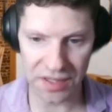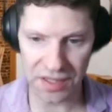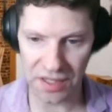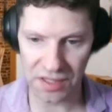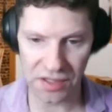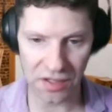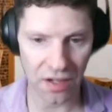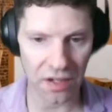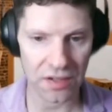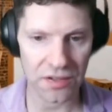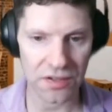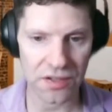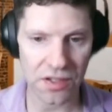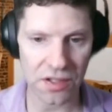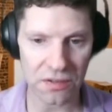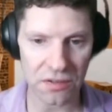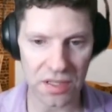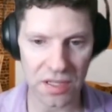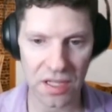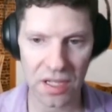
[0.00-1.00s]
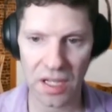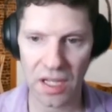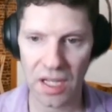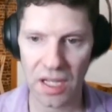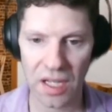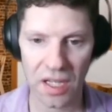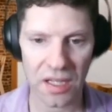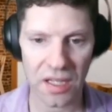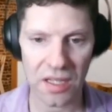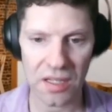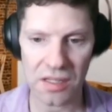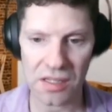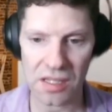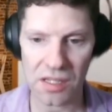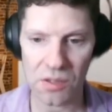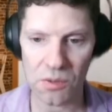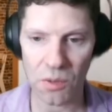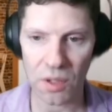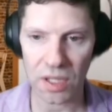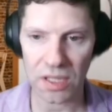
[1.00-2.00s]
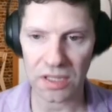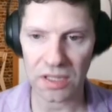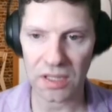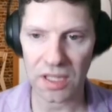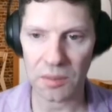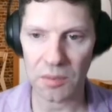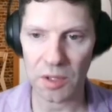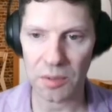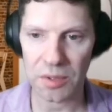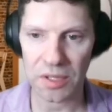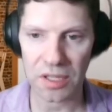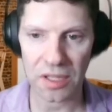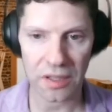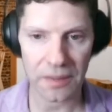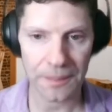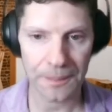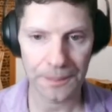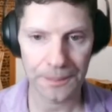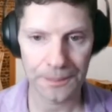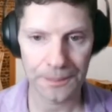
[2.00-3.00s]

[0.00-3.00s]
6 card suit, easy 1 club opener.